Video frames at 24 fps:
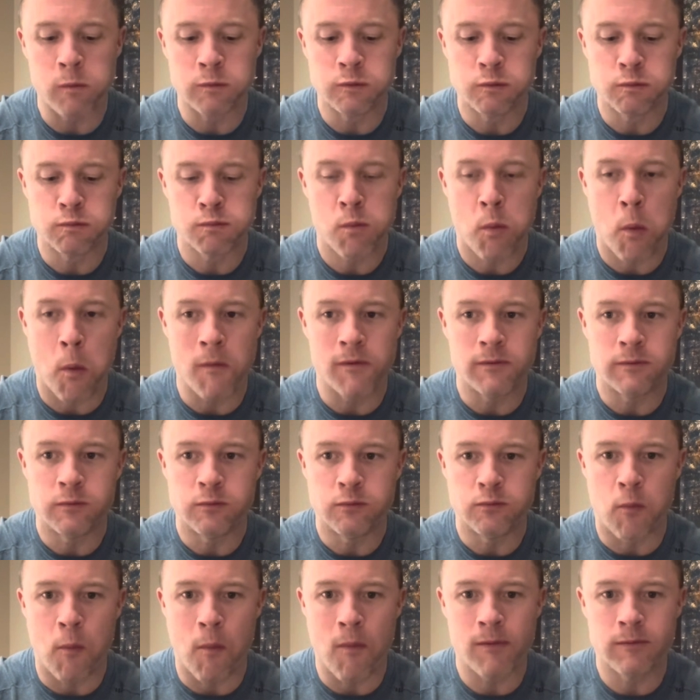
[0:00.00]
And it allows
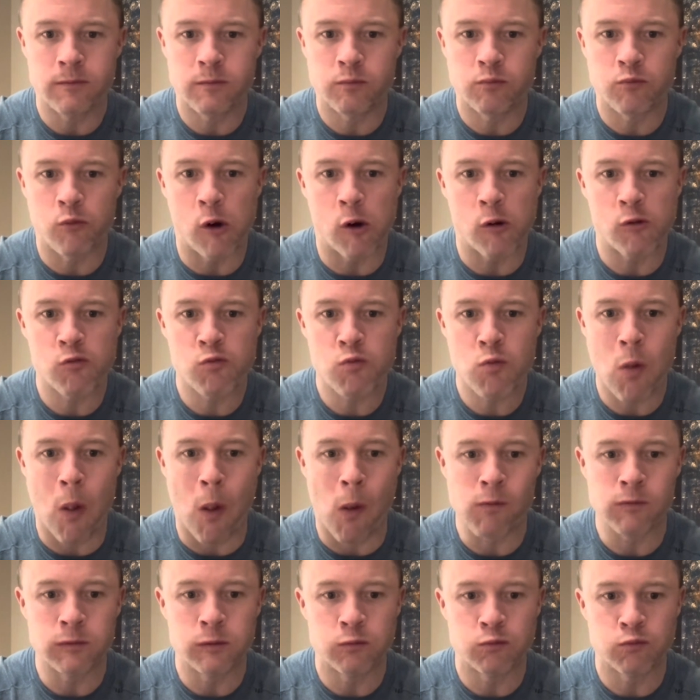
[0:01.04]
me to eat a whack of
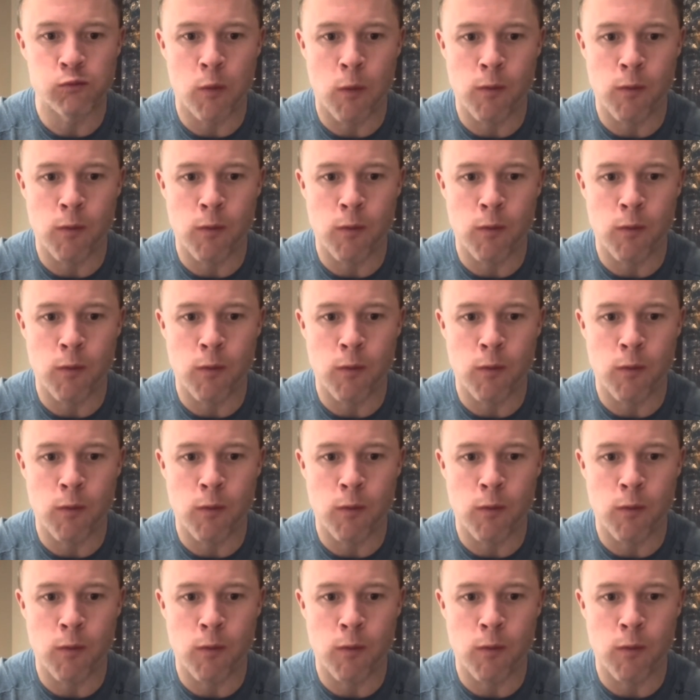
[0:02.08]
food.